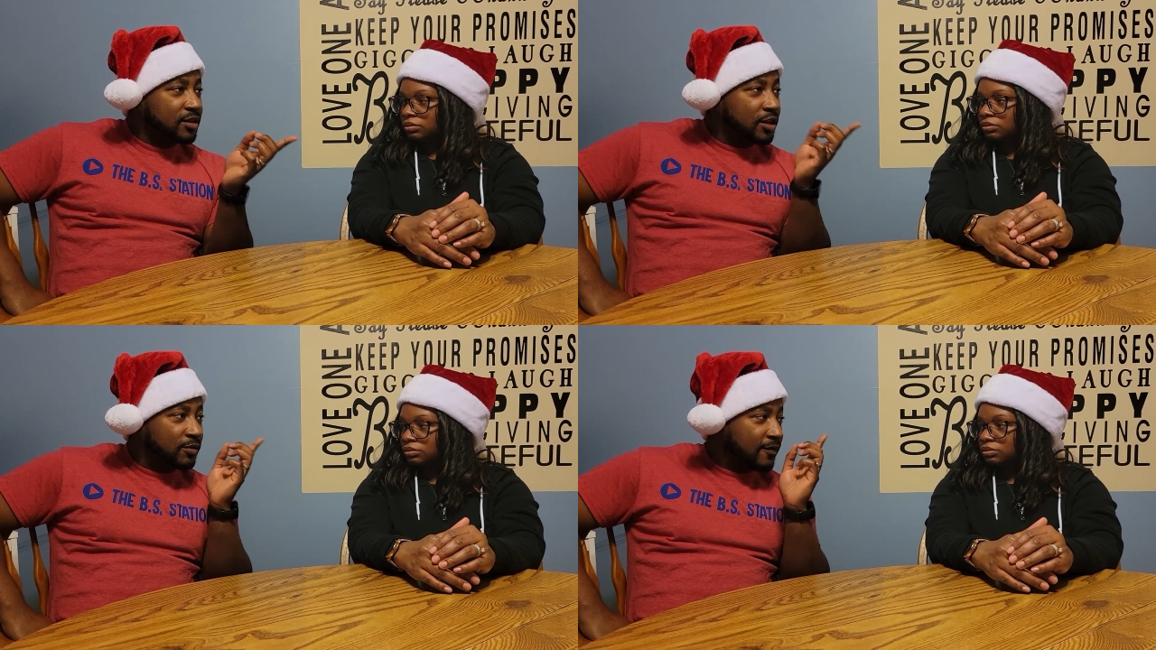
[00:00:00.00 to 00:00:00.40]

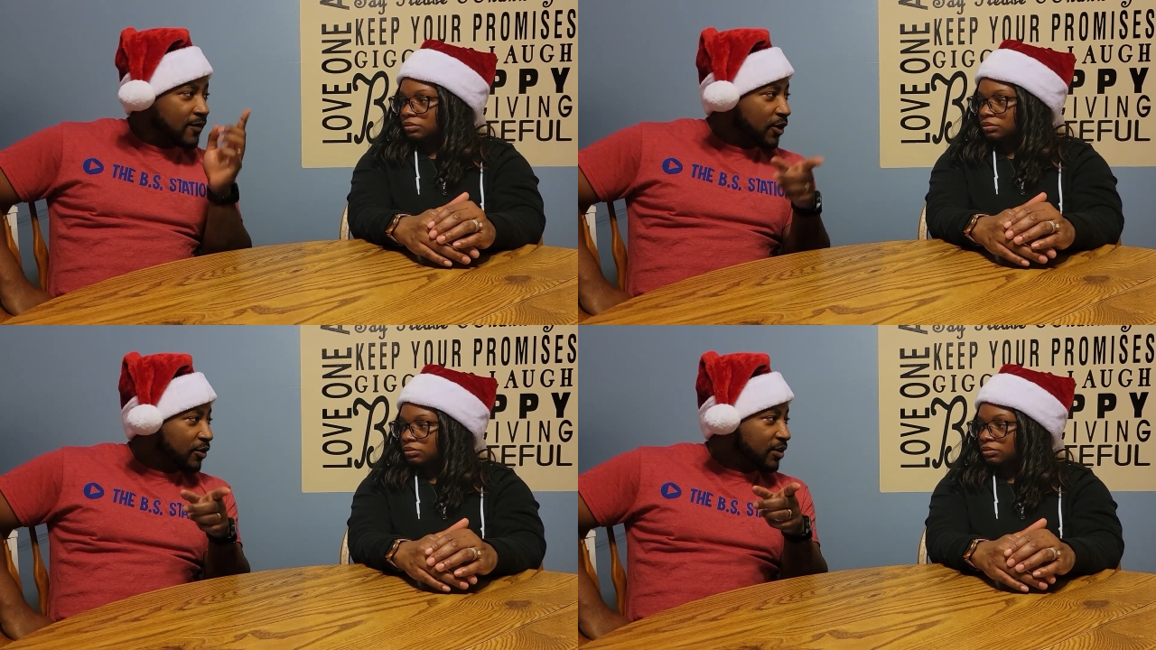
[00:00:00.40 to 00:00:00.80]
Speaker 1: in
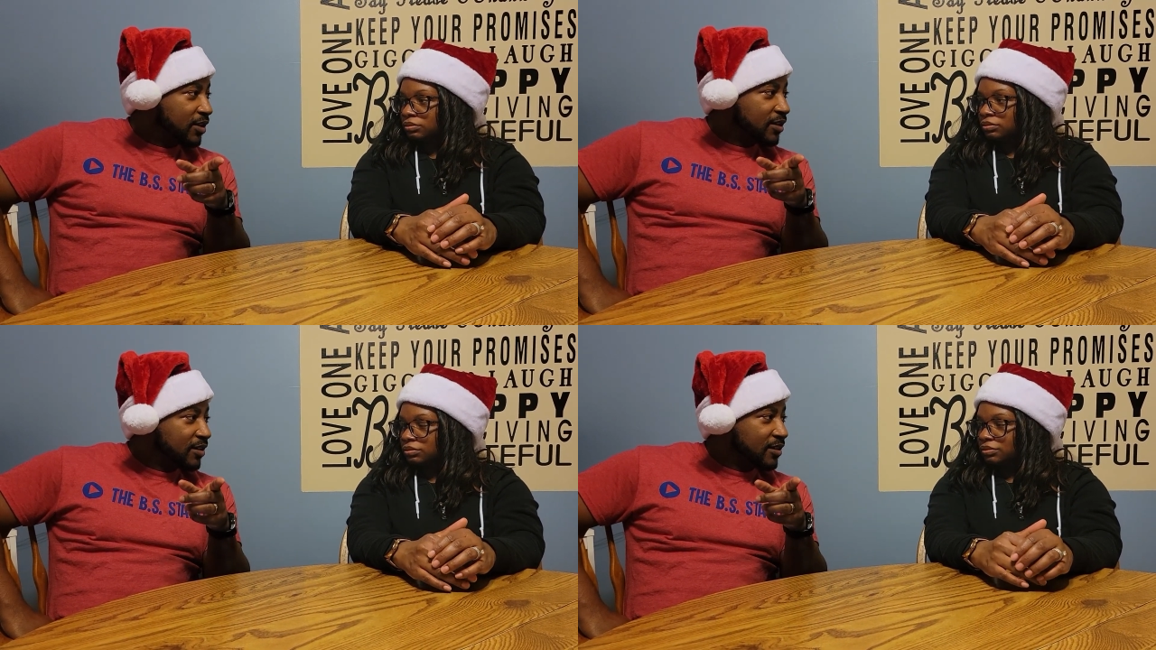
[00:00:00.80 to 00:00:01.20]

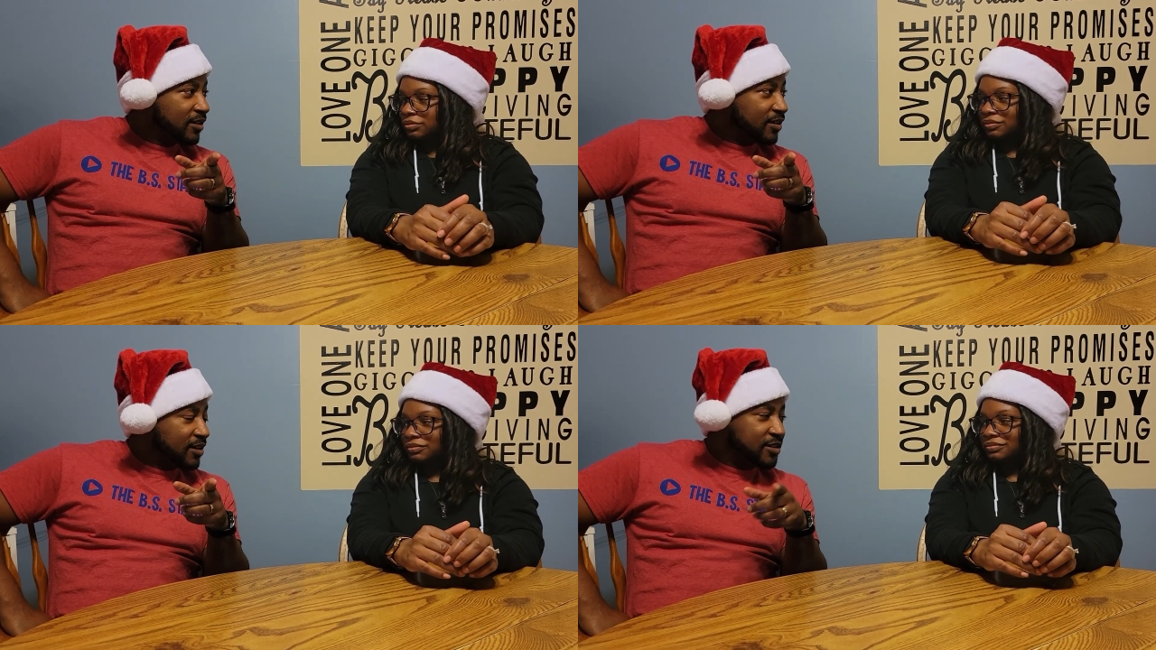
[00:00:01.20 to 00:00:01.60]
reverse.
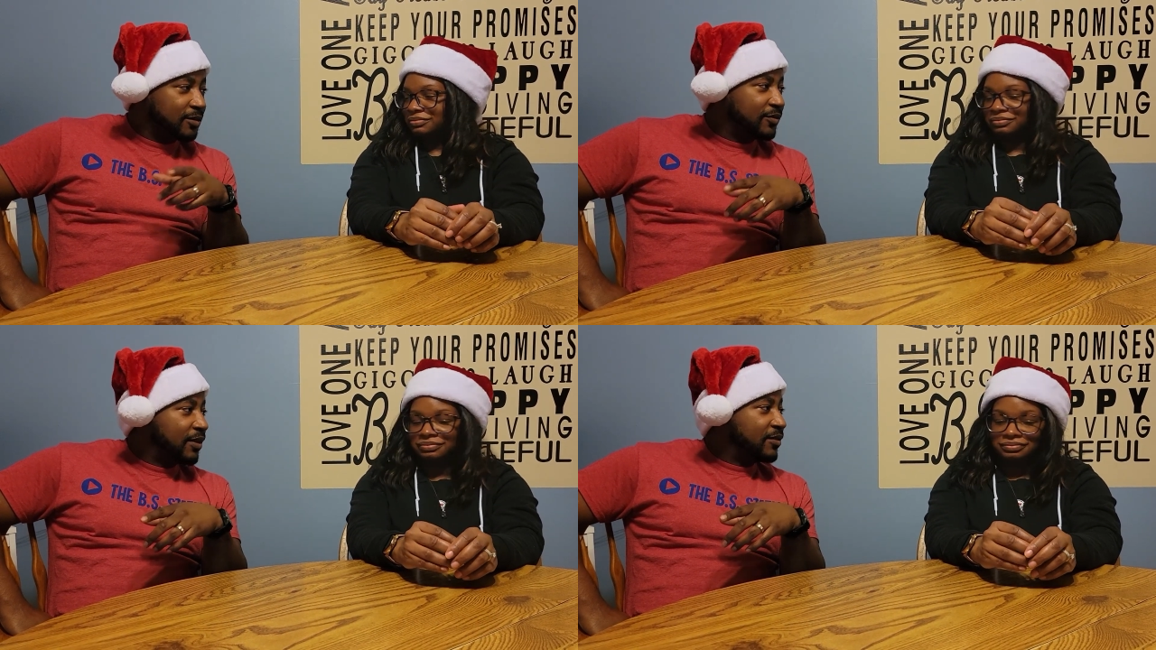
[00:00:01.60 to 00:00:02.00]
it took
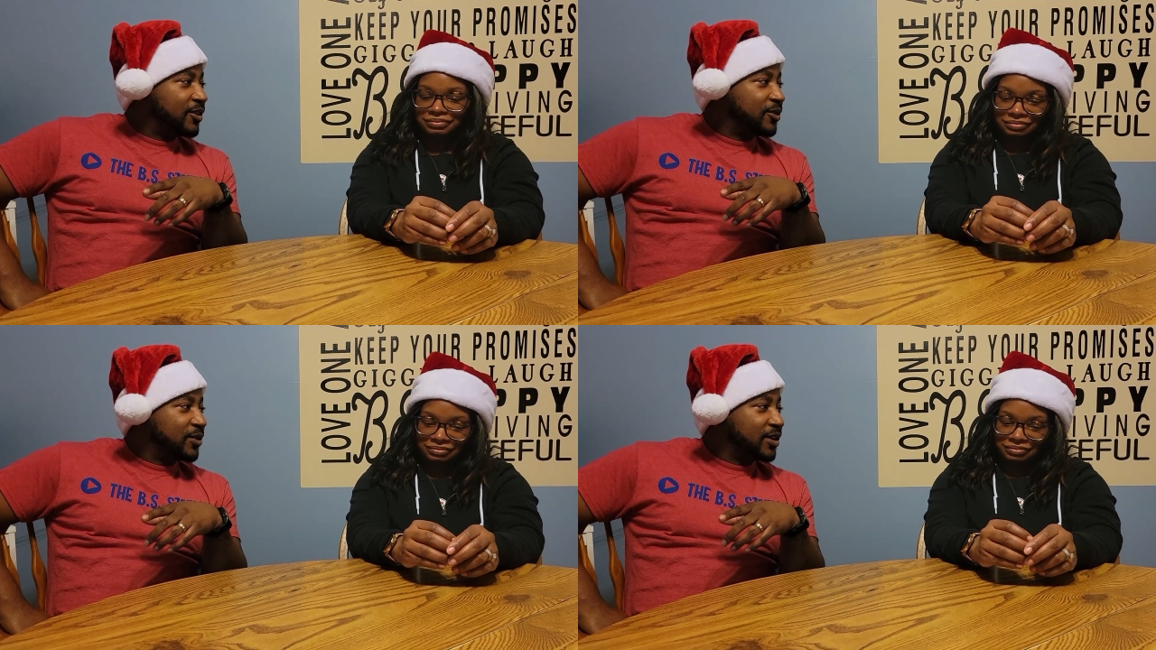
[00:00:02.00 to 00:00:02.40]
him forever to
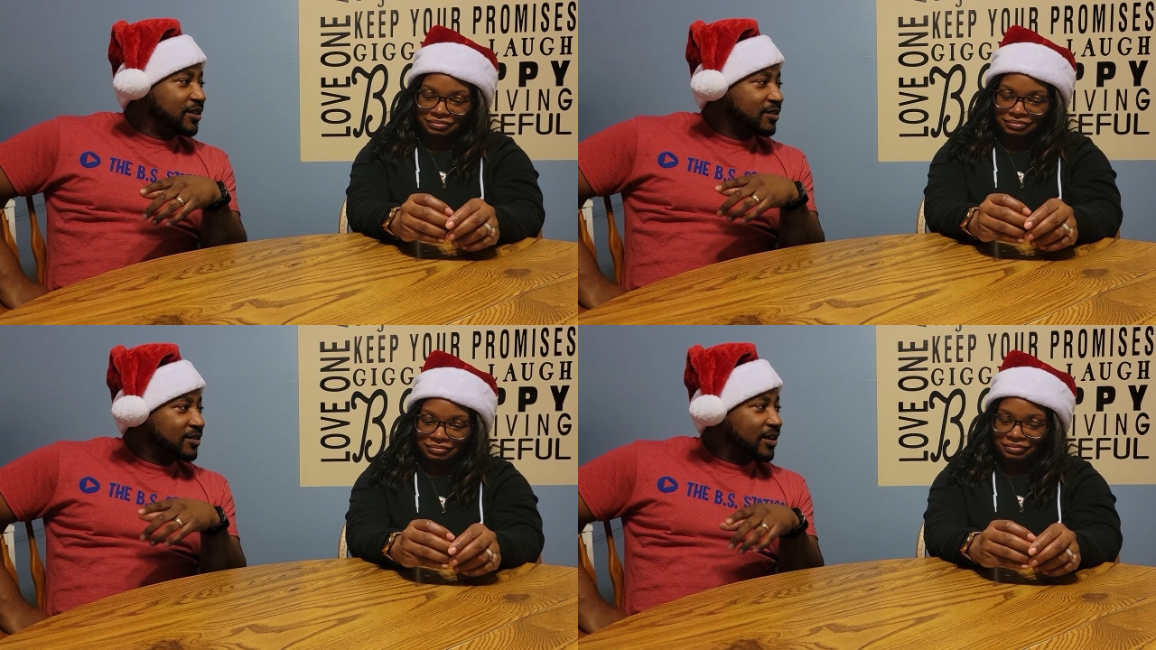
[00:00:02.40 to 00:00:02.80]
do it.